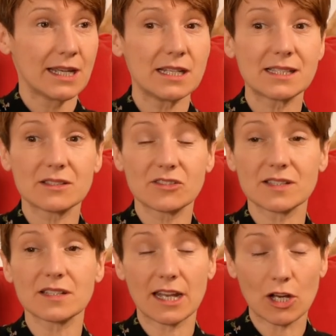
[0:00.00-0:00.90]
he's
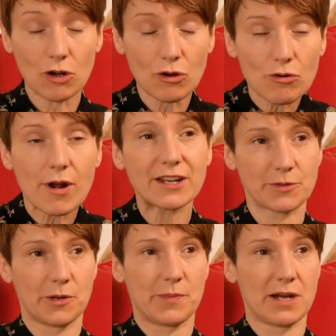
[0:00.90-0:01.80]
just an
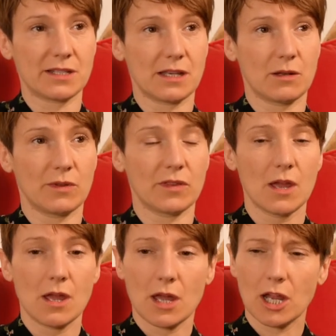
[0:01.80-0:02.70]
incredible person with
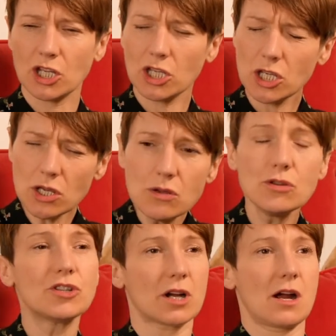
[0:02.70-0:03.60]
a
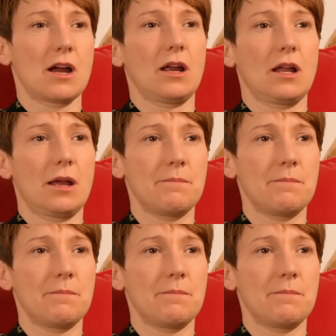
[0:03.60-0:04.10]
huge heart,